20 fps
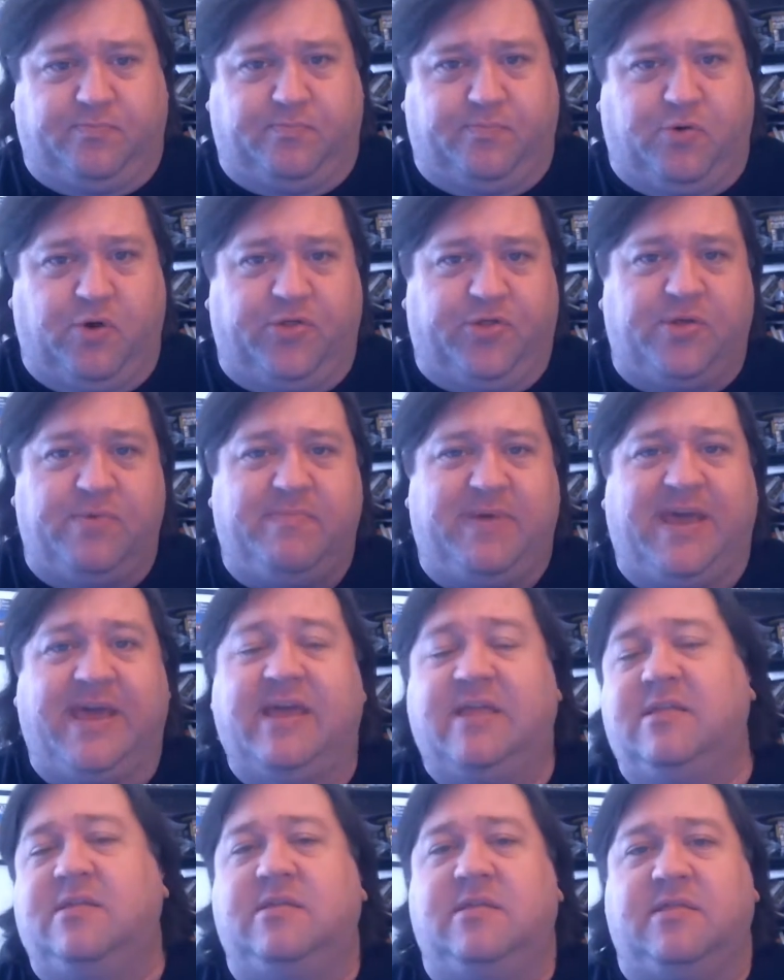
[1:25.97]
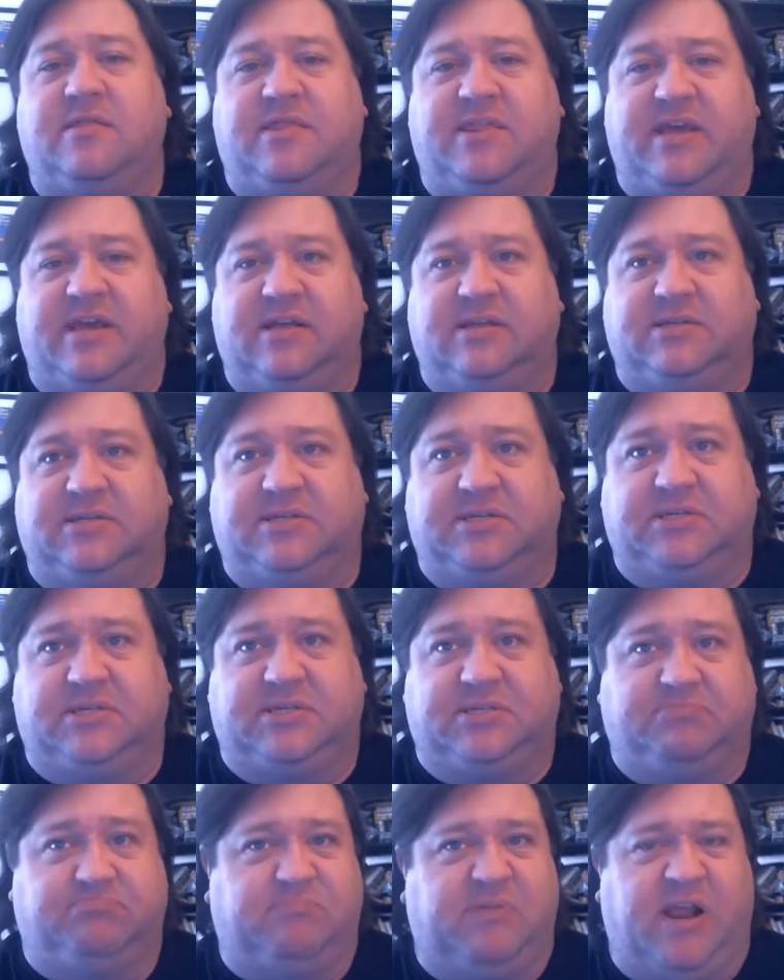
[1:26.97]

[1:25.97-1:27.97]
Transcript: put them in this,